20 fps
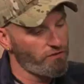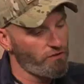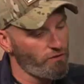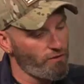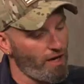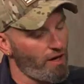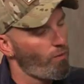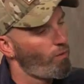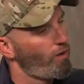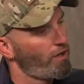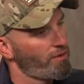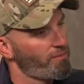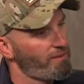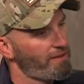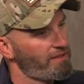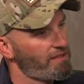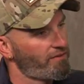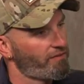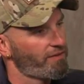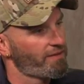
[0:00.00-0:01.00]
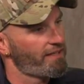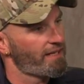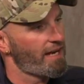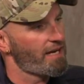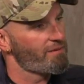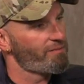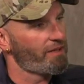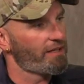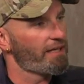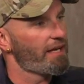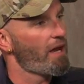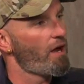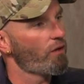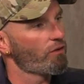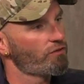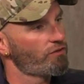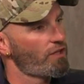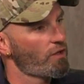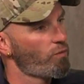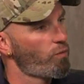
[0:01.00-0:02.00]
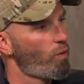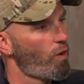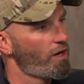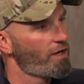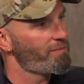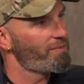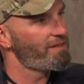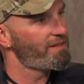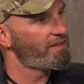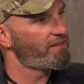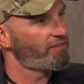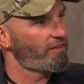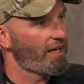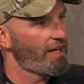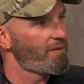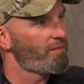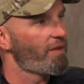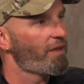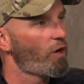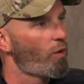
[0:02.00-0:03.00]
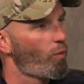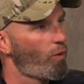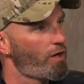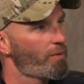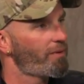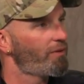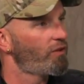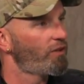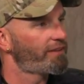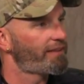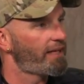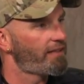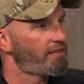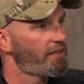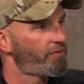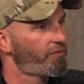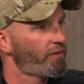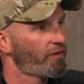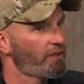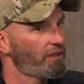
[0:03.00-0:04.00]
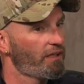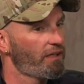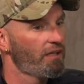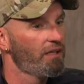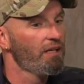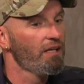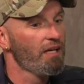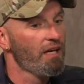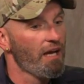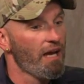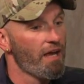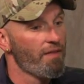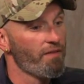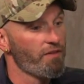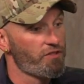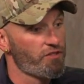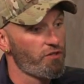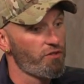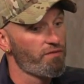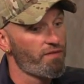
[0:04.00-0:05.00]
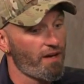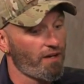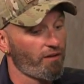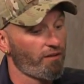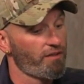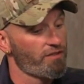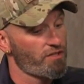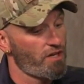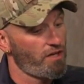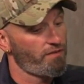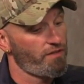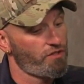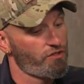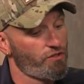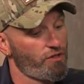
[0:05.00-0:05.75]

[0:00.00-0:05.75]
do not want to be different than anybody else. They want to be the same. They don't want to be looked at differently. And the 2 veterans on this